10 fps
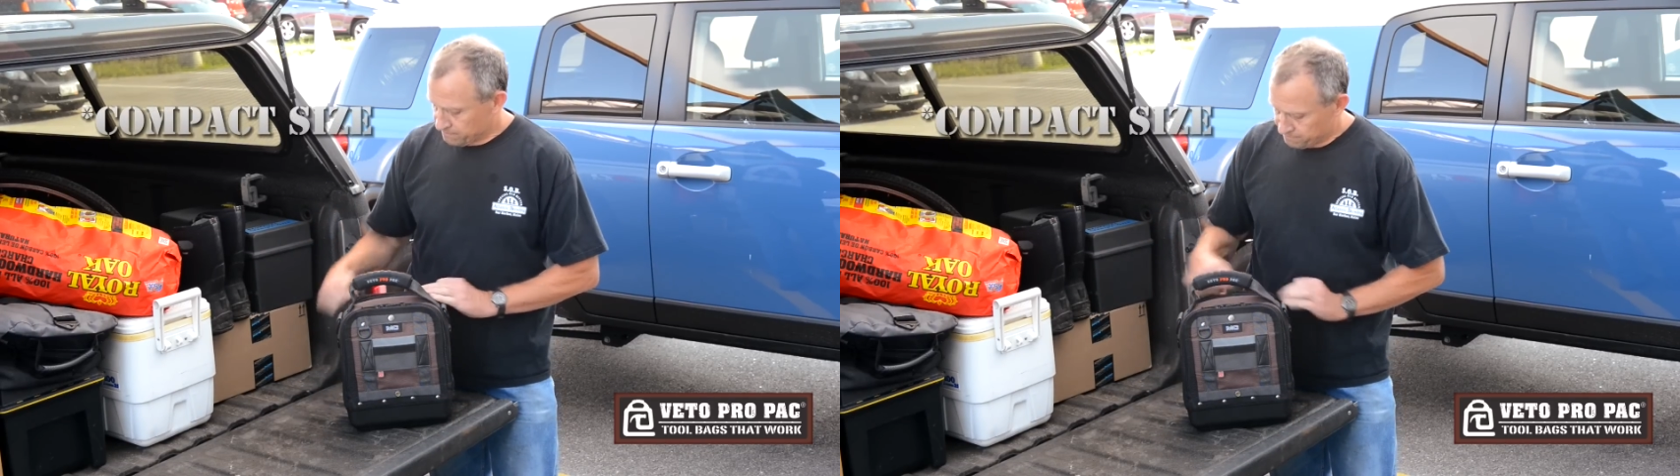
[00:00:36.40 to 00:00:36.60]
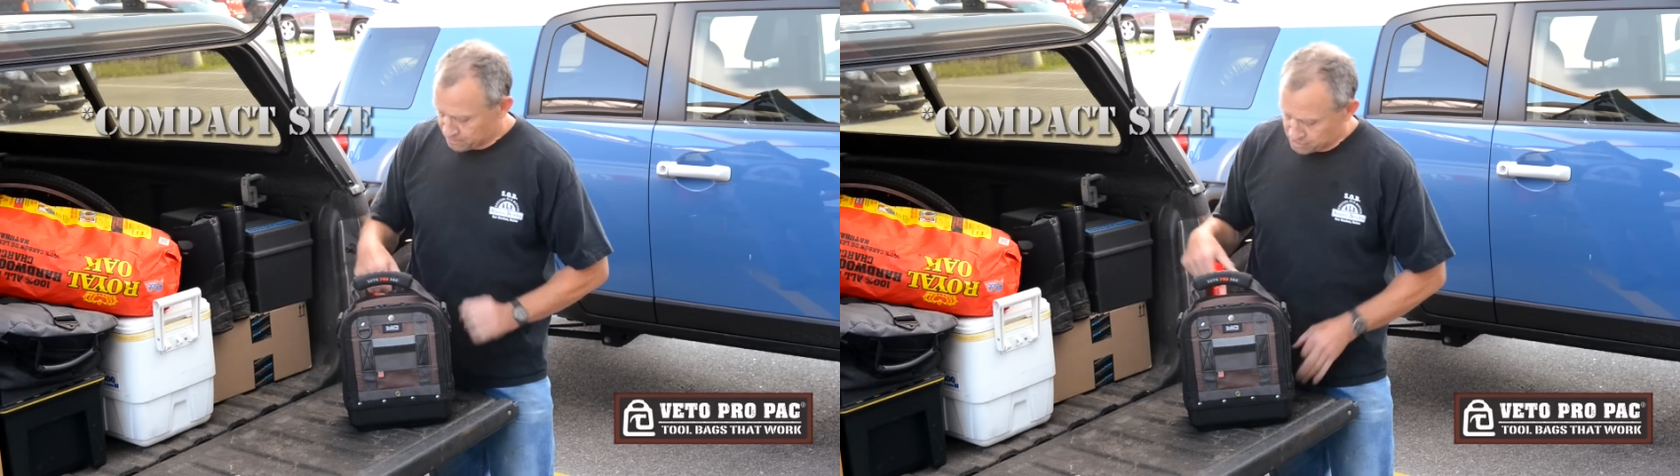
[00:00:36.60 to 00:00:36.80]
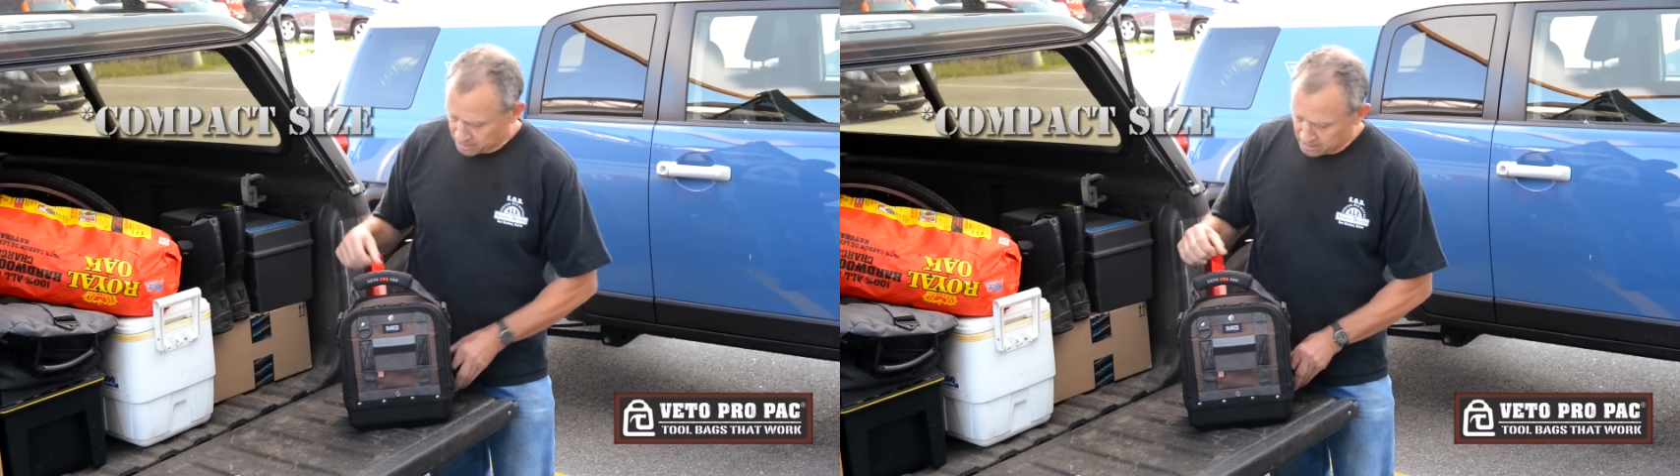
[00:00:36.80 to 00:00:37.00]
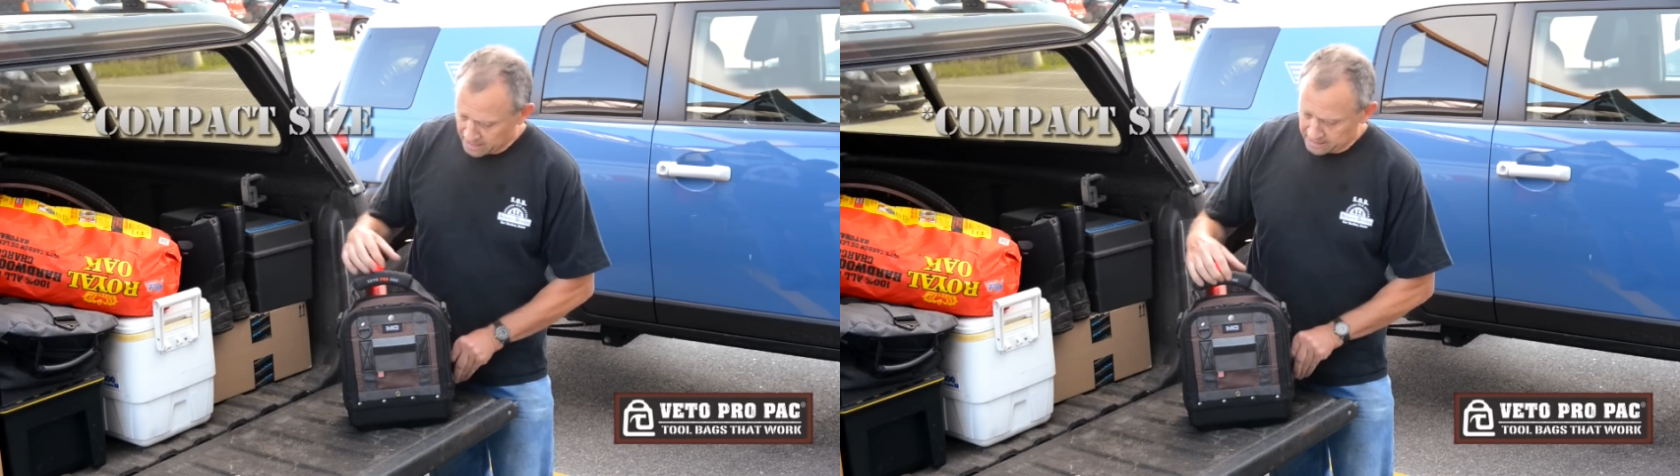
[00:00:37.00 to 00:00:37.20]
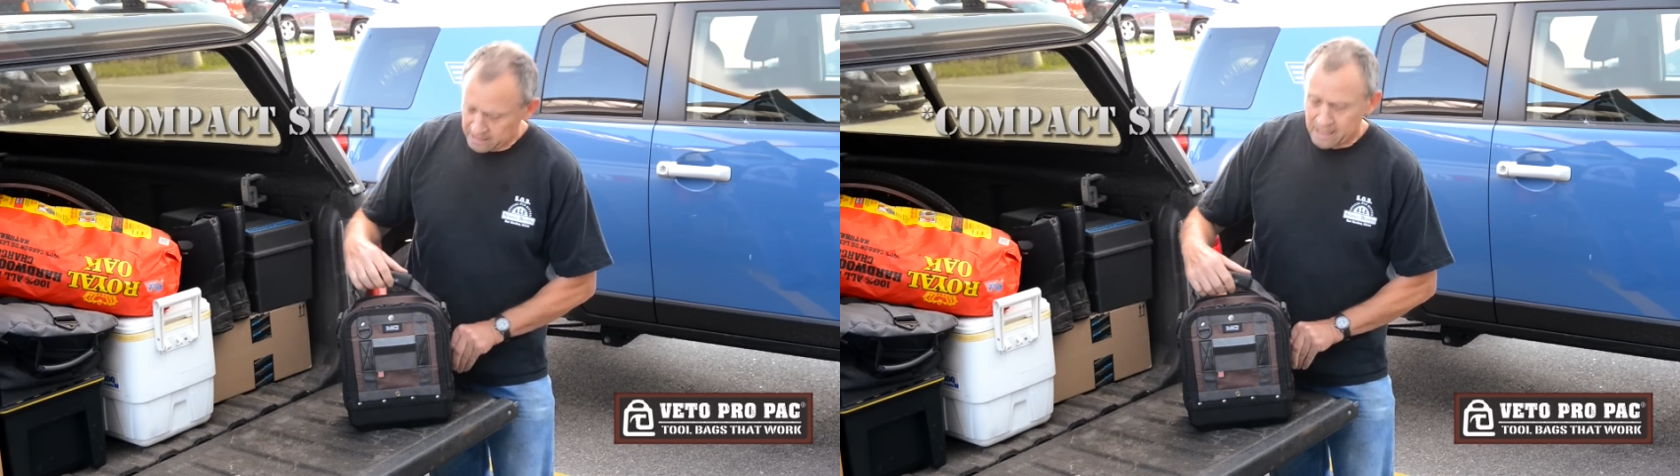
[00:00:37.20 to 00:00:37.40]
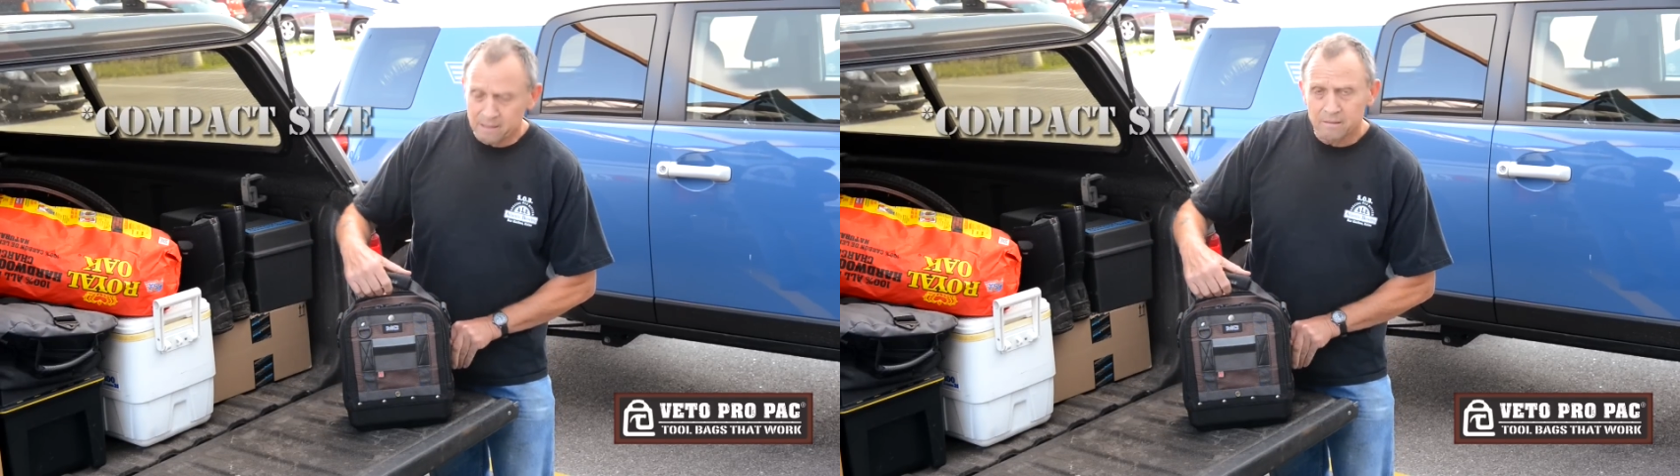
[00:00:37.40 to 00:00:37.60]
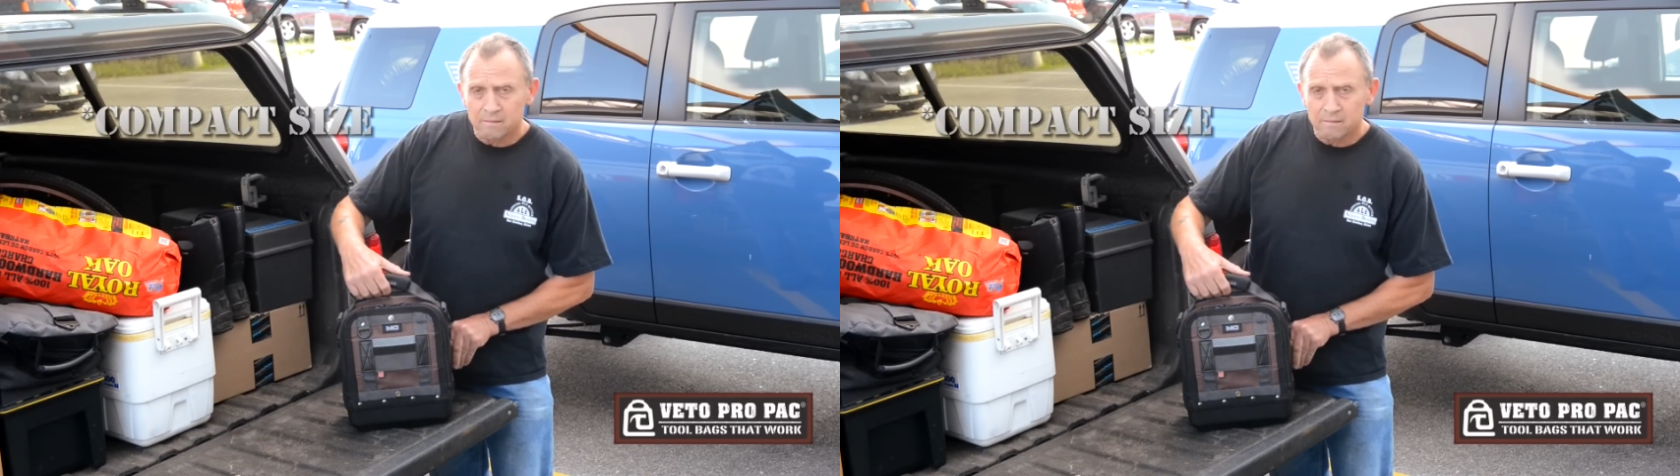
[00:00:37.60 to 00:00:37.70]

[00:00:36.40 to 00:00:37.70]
Fits in a lot of tight